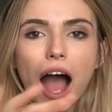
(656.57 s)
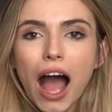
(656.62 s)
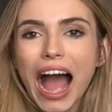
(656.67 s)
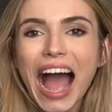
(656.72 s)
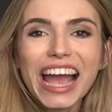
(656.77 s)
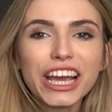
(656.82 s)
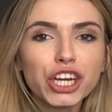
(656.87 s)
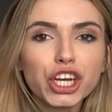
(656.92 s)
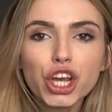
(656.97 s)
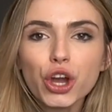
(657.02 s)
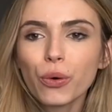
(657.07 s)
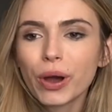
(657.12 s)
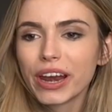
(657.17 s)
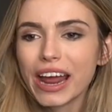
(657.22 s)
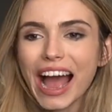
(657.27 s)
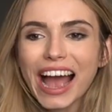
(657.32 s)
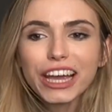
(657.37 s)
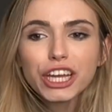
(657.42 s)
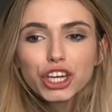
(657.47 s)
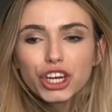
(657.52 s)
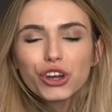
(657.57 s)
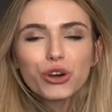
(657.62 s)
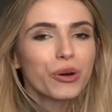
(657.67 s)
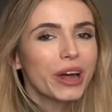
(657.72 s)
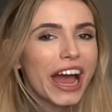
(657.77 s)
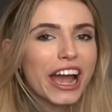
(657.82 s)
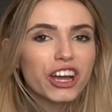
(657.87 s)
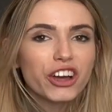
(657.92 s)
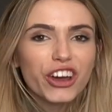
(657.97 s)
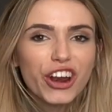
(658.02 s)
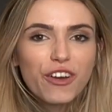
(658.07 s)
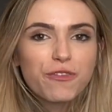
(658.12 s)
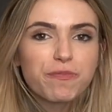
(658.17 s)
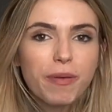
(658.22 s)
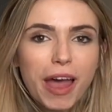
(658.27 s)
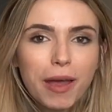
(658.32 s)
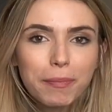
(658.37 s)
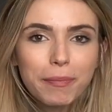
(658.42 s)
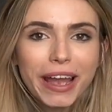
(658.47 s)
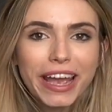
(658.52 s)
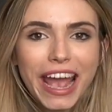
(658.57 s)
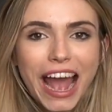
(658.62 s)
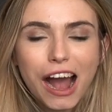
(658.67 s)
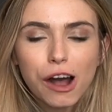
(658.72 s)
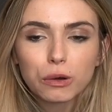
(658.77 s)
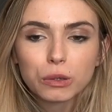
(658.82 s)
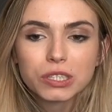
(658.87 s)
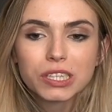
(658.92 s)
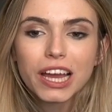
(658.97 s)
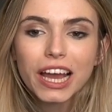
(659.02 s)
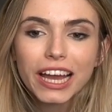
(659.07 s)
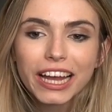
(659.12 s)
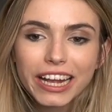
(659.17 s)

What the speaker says: I knew it. I could have bet my house.